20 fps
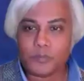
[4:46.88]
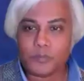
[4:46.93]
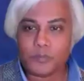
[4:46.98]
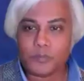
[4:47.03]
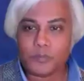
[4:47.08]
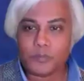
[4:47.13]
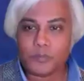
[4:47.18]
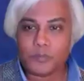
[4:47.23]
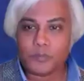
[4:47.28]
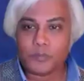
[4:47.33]

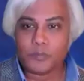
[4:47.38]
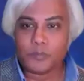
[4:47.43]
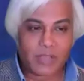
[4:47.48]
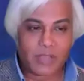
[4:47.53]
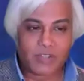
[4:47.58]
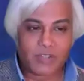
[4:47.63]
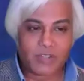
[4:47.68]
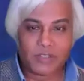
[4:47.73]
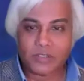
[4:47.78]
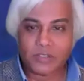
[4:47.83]

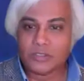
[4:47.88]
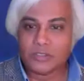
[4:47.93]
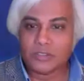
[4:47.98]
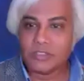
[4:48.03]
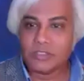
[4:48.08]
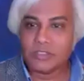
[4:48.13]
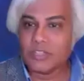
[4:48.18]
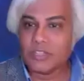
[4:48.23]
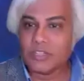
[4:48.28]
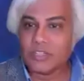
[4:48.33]
Western
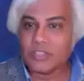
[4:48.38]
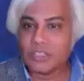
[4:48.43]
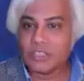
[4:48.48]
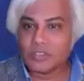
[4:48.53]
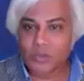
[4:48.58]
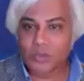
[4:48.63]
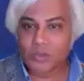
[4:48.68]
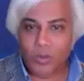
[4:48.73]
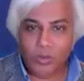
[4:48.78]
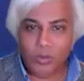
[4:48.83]
critiques
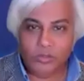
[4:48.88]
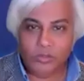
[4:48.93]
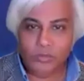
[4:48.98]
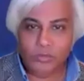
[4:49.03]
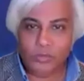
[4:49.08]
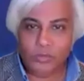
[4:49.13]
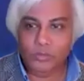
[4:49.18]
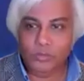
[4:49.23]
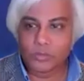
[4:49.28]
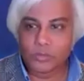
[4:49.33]

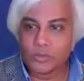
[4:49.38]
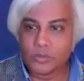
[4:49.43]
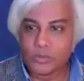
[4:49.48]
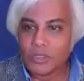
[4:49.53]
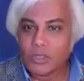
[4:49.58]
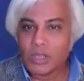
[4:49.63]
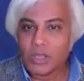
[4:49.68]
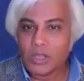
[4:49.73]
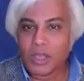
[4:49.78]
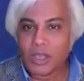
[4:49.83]
also
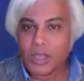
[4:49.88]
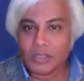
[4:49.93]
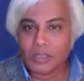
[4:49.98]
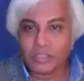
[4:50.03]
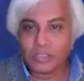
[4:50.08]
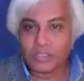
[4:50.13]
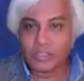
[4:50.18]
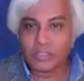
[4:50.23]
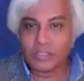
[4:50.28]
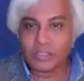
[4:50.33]

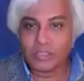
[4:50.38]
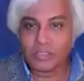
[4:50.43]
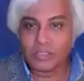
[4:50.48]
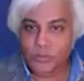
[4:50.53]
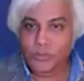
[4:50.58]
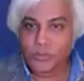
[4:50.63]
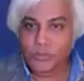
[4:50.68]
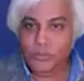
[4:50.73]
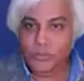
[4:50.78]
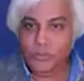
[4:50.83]

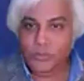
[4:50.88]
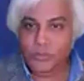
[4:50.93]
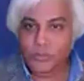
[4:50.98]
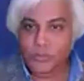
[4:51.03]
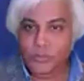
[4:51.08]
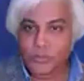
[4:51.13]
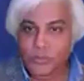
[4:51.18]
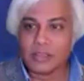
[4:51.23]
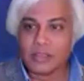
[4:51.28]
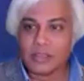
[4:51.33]
continue.
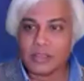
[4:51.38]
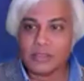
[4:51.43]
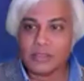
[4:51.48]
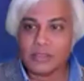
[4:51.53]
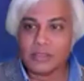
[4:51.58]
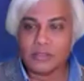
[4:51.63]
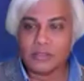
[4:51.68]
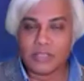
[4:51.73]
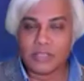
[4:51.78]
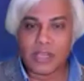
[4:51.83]
And
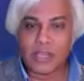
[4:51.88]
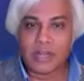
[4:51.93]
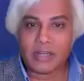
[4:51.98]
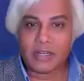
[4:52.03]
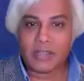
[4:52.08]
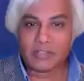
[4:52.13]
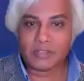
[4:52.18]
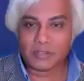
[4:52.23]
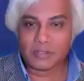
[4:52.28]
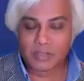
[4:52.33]

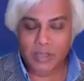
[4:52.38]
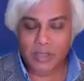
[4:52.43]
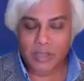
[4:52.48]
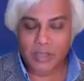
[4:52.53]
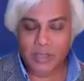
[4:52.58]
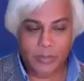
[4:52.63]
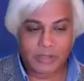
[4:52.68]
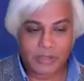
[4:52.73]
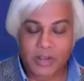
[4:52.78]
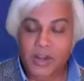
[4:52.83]

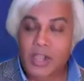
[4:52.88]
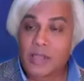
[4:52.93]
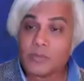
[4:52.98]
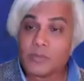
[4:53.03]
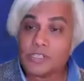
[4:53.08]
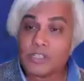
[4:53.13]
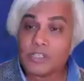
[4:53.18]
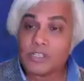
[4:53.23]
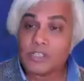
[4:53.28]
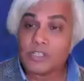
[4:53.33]
there
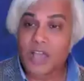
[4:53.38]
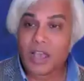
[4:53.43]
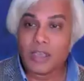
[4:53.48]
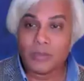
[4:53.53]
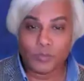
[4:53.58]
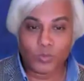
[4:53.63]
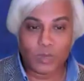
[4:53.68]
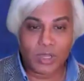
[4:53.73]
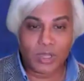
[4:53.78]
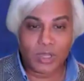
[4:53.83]
comes a
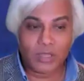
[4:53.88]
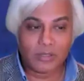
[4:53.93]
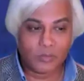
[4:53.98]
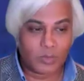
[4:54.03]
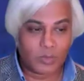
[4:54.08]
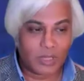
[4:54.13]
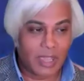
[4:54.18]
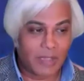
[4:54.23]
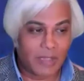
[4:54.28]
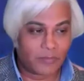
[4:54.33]
time when
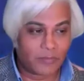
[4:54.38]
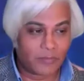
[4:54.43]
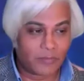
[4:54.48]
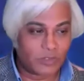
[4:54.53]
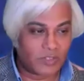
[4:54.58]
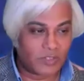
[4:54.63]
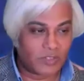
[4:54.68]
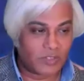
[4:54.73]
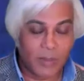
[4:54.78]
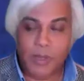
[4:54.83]
we have to
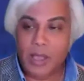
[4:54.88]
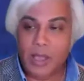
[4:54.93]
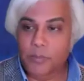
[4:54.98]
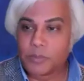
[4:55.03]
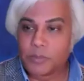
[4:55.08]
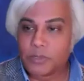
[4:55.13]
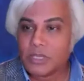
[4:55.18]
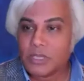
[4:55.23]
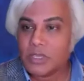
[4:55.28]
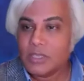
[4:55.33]
step
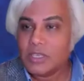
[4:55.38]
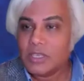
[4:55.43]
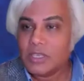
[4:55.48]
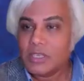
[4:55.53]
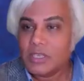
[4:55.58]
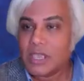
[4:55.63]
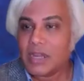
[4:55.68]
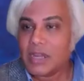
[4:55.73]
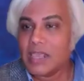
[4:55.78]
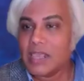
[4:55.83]
up
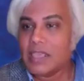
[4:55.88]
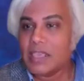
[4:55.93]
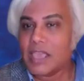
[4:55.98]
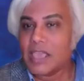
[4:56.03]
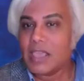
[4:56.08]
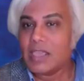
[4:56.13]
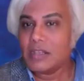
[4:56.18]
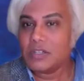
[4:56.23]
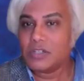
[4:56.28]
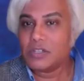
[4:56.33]
and
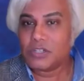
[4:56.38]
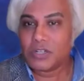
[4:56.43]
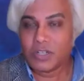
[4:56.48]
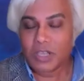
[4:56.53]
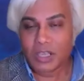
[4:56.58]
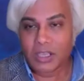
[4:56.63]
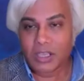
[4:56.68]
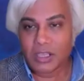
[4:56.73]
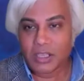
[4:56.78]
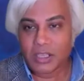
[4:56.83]
engage
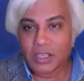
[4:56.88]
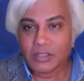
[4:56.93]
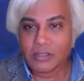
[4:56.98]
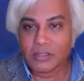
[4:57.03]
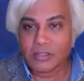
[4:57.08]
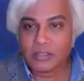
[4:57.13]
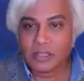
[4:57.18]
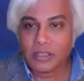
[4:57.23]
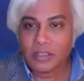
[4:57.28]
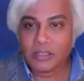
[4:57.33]

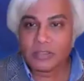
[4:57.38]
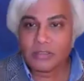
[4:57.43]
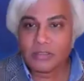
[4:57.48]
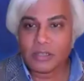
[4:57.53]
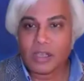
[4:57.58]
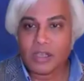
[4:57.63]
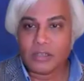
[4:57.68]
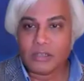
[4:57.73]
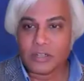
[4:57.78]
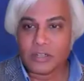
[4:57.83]
in
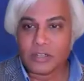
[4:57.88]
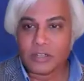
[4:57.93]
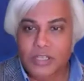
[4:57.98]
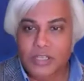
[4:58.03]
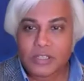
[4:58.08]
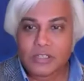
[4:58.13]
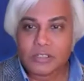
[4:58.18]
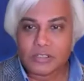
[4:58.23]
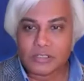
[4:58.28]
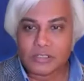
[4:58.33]

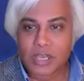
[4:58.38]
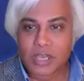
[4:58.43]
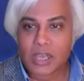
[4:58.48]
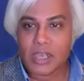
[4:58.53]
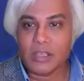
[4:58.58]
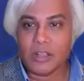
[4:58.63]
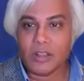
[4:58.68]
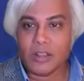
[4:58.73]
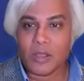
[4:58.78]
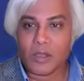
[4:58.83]
critical
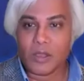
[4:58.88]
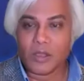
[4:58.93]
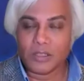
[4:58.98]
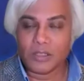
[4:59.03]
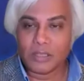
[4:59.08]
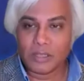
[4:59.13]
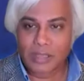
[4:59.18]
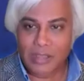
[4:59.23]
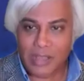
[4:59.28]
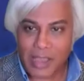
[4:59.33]

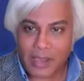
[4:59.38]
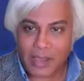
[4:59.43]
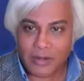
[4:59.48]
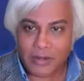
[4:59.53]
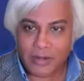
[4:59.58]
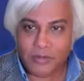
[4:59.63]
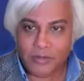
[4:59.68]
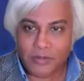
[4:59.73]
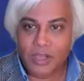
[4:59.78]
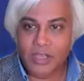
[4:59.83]
dialogue,
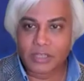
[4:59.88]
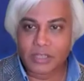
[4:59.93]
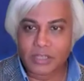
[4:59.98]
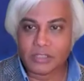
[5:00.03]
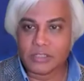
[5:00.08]
clarifying